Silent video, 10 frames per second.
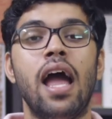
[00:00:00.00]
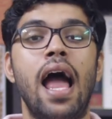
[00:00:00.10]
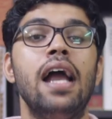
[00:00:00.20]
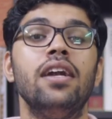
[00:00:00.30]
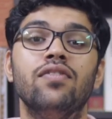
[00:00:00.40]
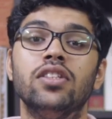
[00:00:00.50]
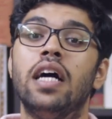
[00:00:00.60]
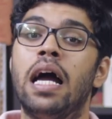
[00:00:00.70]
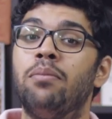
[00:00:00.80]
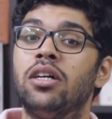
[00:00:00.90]
And with
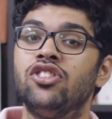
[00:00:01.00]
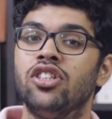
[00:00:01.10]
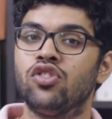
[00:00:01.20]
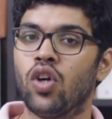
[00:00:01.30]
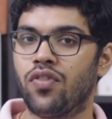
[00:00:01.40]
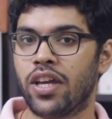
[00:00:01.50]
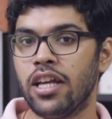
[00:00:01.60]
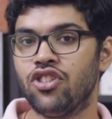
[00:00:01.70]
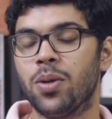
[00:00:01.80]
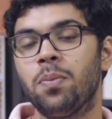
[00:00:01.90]
the emergence of
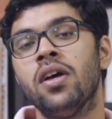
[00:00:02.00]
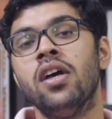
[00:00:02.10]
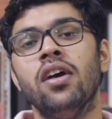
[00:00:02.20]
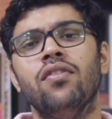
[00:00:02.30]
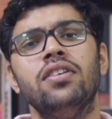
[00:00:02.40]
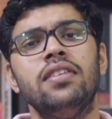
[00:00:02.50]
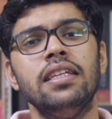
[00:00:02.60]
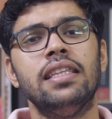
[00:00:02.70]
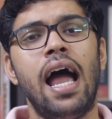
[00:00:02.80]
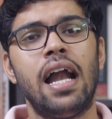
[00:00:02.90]
kingship, we
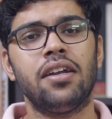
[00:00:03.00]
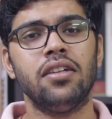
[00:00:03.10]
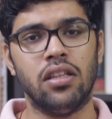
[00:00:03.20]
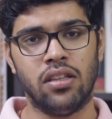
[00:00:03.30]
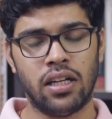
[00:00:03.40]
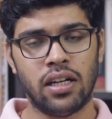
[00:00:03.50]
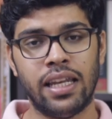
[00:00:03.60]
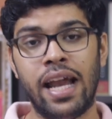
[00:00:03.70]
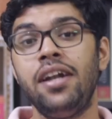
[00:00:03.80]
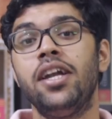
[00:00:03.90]
see that the
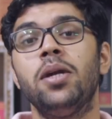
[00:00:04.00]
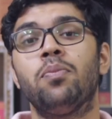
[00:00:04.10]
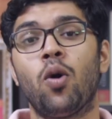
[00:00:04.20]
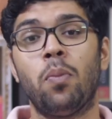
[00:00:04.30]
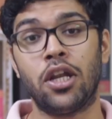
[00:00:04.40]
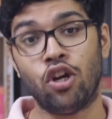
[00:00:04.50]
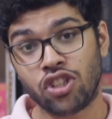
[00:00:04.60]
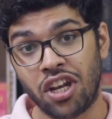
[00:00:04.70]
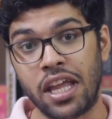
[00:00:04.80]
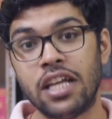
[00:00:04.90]
landed property or
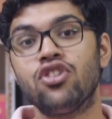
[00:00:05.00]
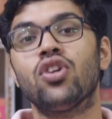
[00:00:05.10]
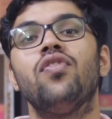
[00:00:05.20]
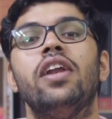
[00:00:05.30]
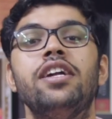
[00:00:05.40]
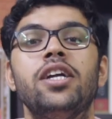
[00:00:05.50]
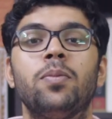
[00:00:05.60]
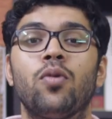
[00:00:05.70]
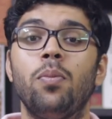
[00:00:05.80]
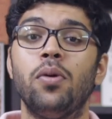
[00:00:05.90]
the nature of
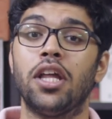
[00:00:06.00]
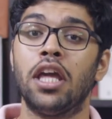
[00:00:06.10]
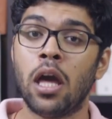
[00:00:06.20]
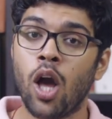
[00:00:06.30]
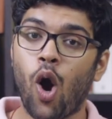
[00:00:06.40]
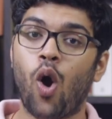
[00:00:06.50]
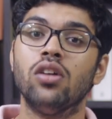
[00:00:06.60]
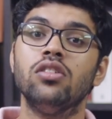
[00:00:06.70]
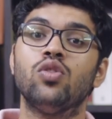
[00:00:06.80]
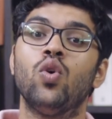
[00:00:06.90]
landed property
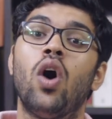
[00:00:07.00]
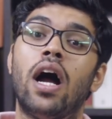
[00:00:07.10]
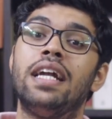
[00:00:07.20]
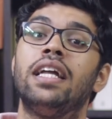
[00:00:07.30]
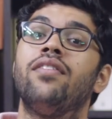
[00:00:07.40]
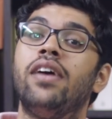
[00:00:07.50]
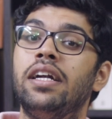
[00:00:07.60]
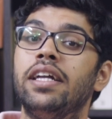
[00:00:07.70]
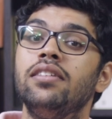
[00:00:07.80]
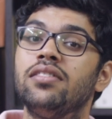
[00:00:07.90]
also
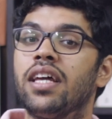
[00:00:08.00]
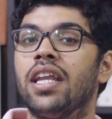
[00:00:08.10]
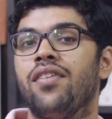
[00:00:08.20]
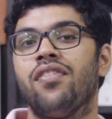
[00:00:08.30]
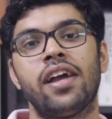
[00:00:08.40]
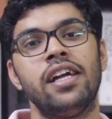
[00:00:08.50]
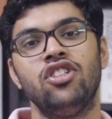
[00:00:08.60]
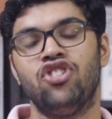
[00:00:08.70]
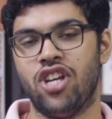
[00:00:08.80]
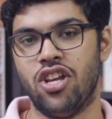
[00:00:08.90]
underwent a
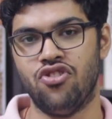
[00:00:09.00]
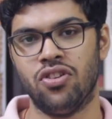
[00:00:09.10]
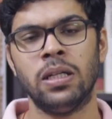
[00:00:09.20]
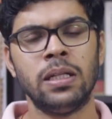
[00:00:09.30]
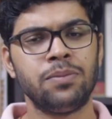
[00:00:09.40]
significant change.